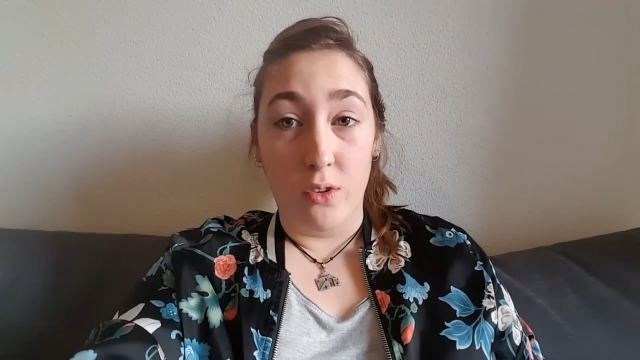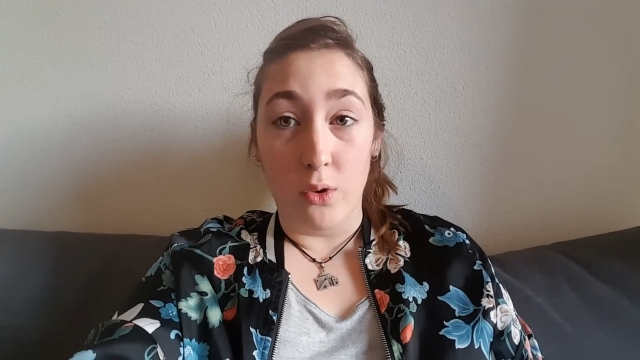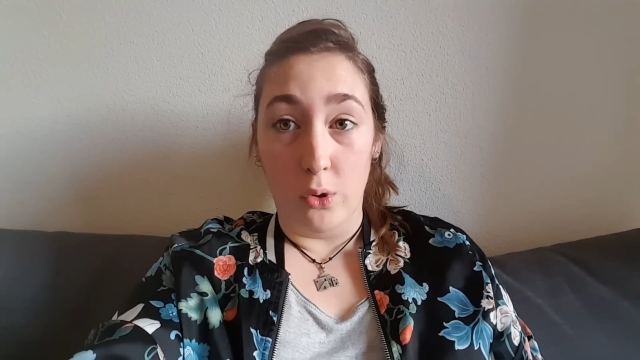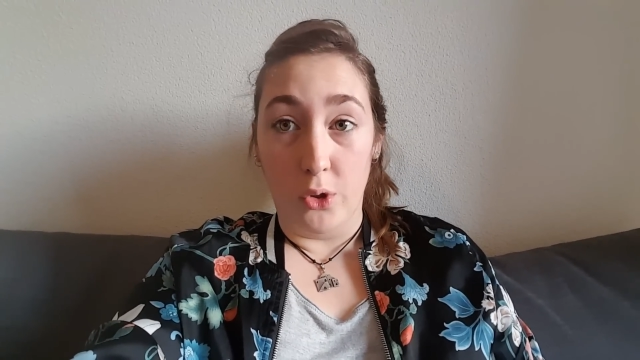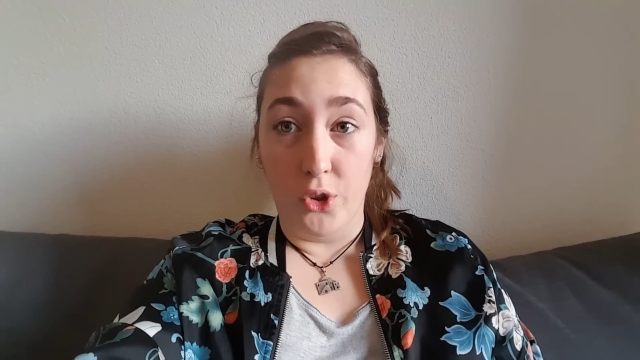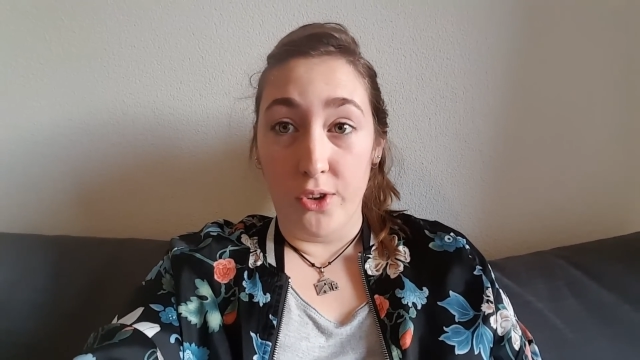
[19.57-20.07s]

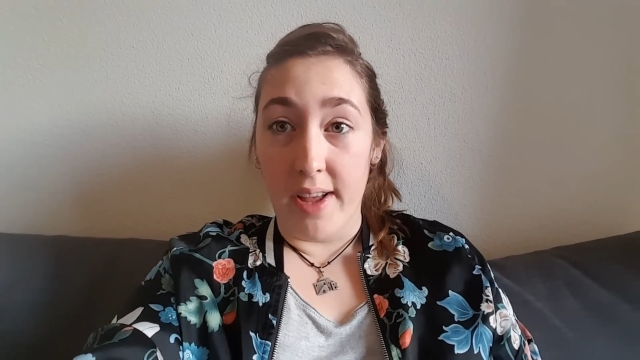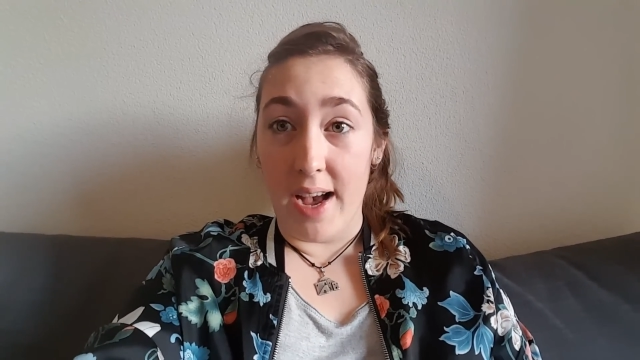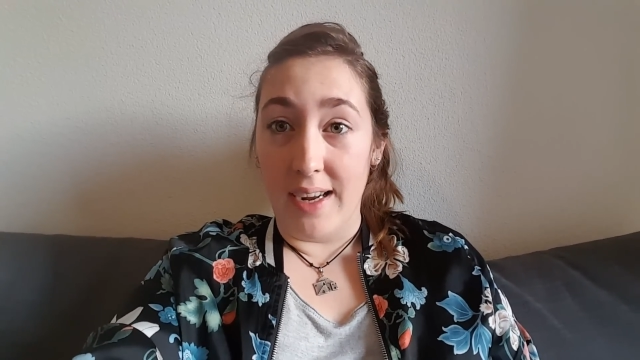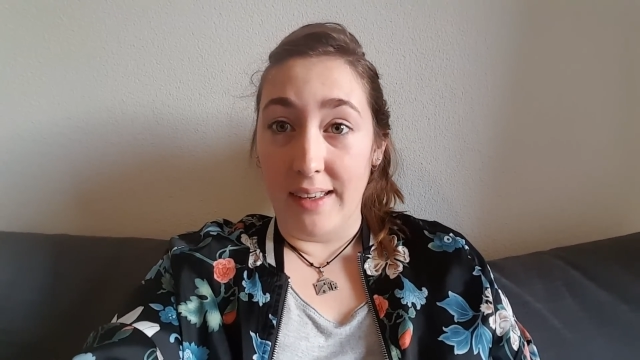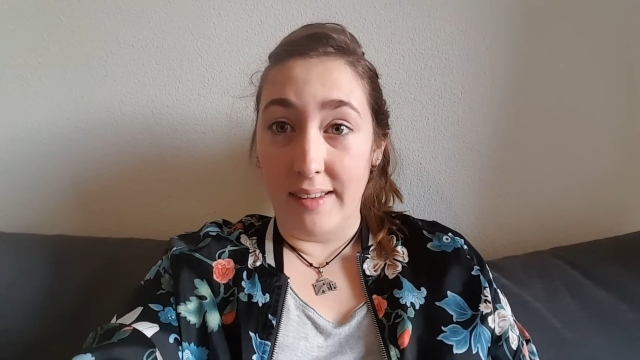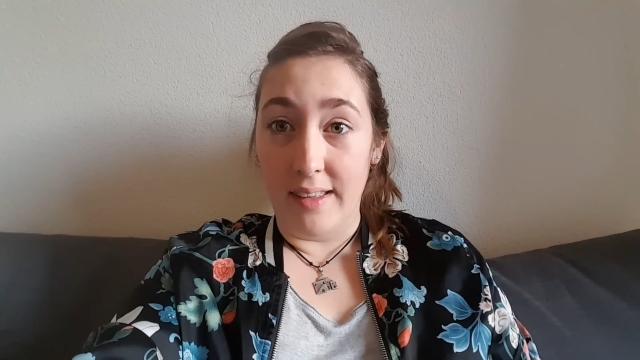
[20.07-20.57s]
told you
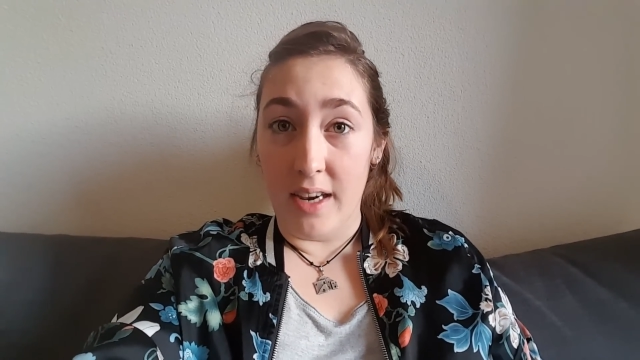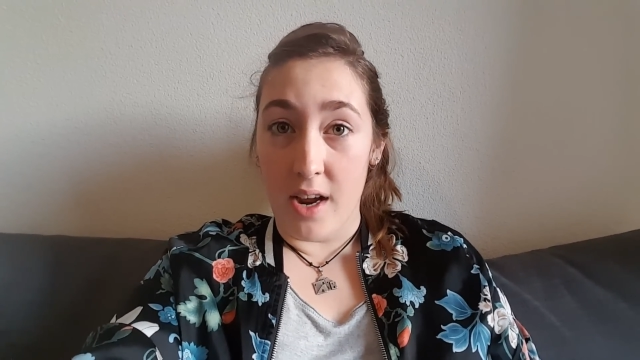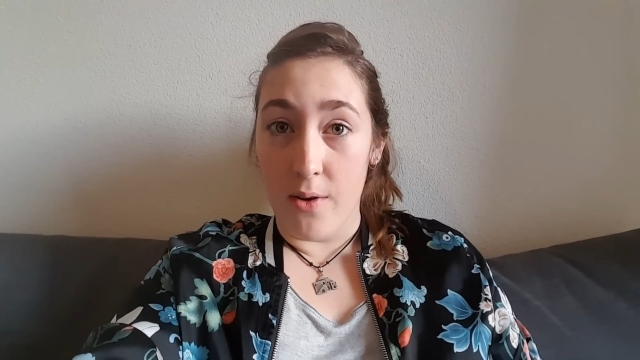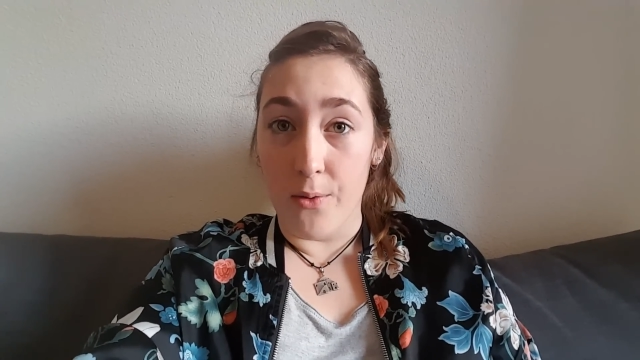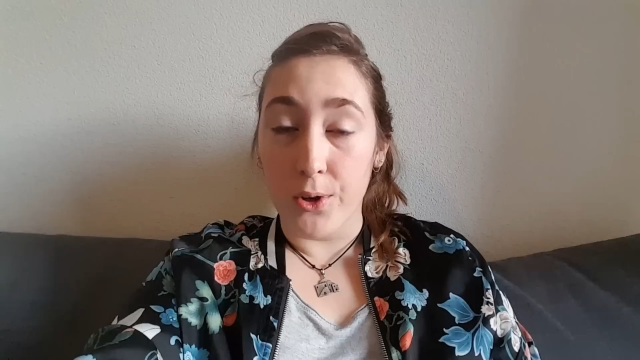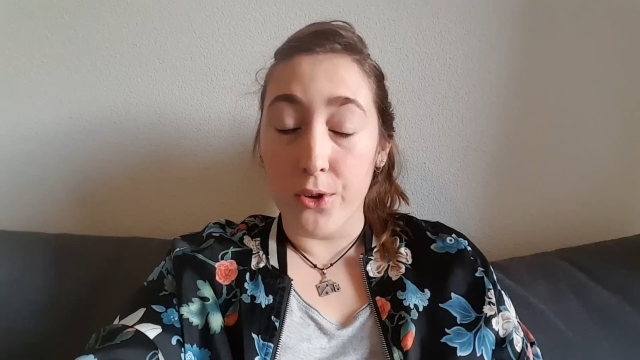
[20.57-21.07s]
guys that
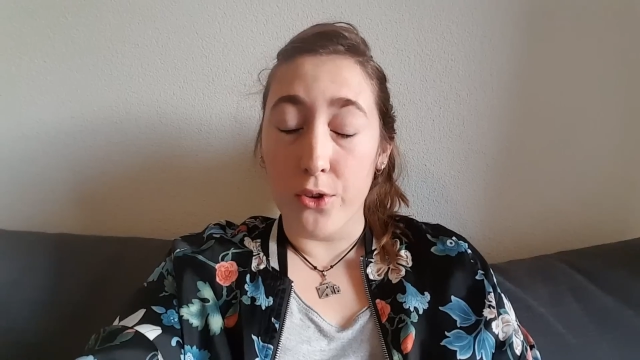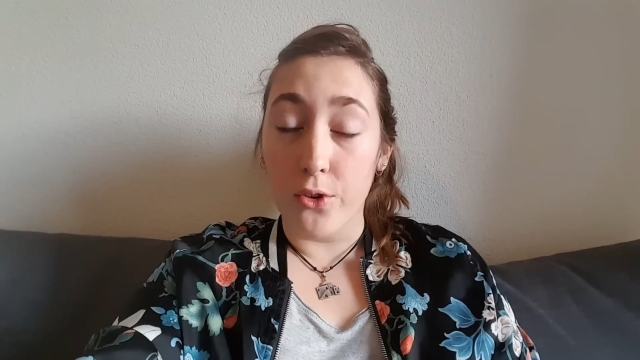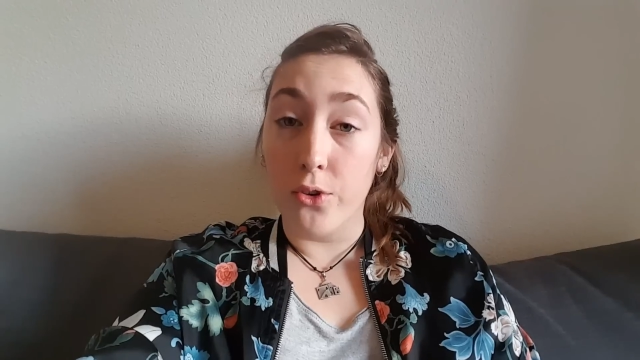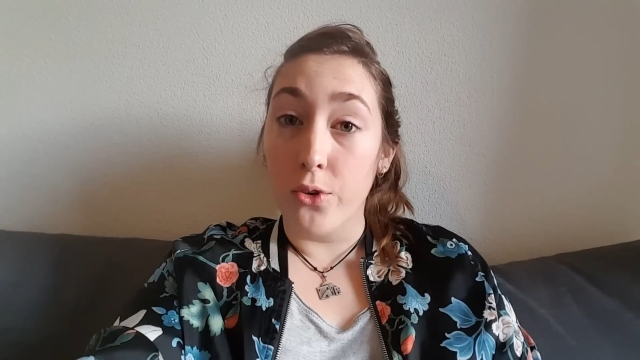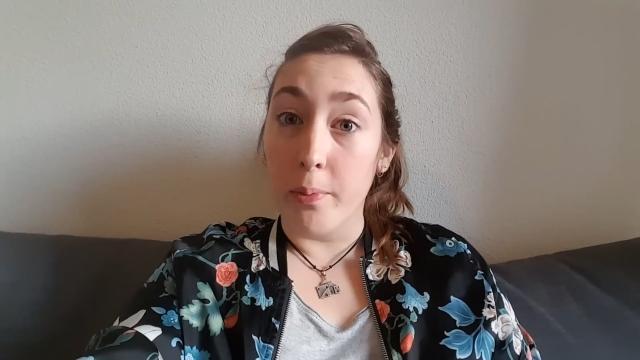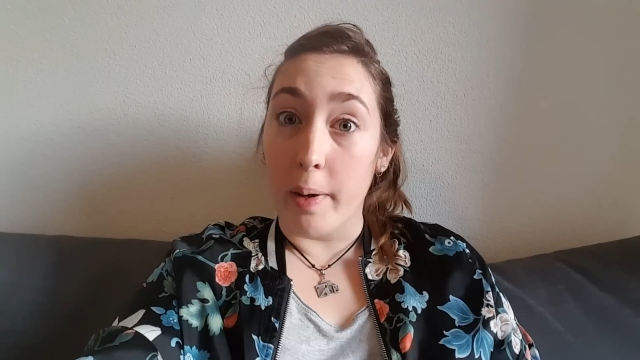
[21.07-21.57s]
I wanted
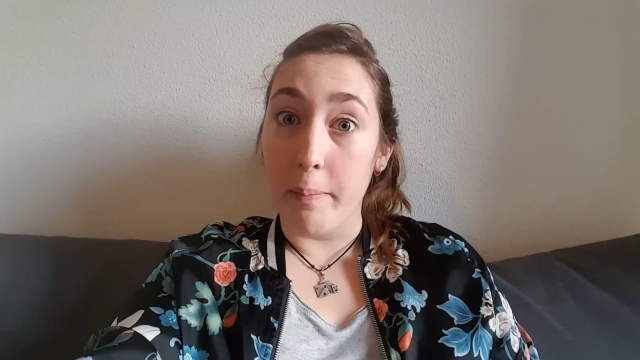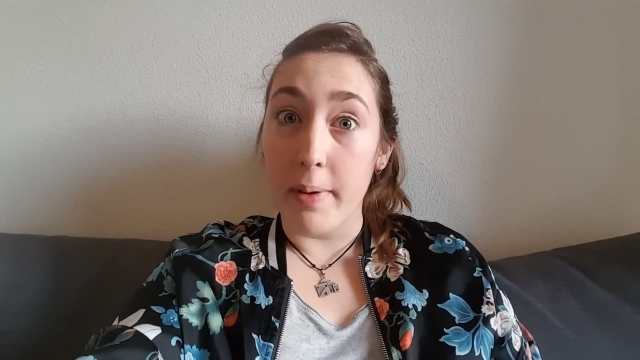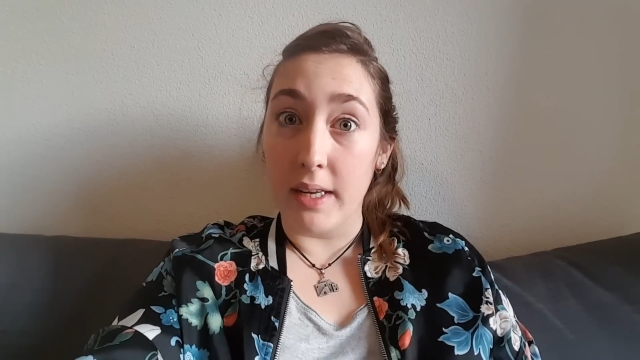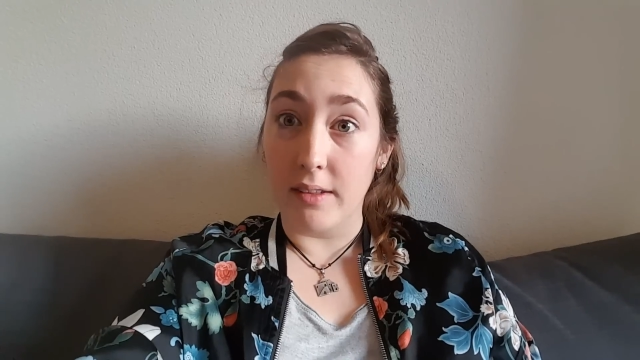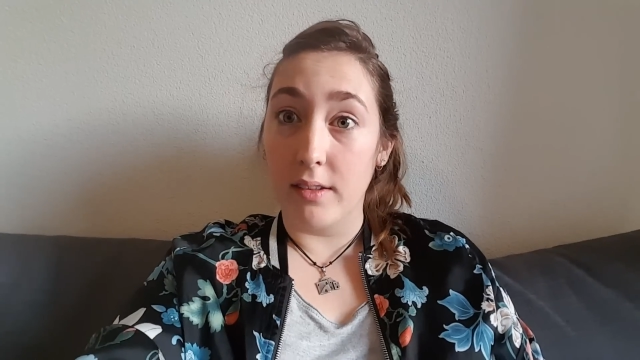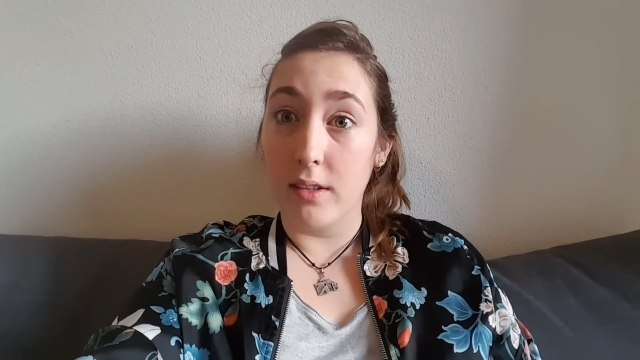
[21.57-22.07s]
to do my
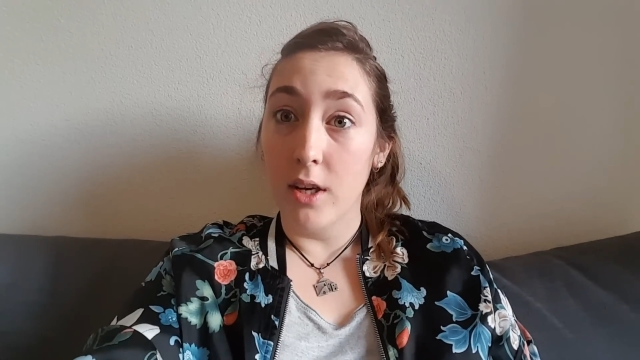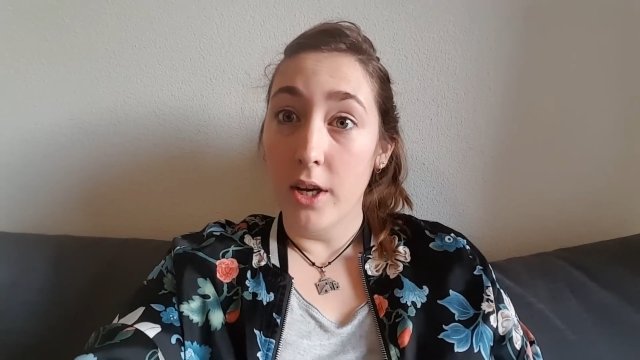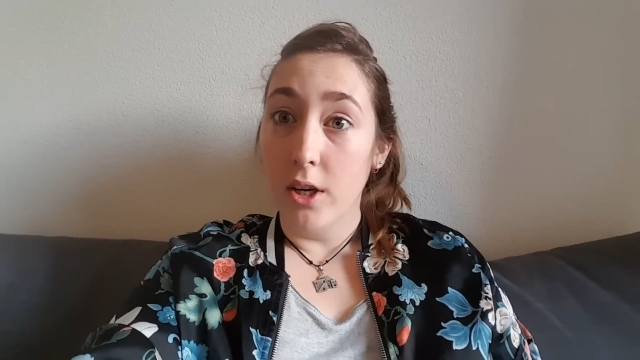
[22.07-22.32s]
best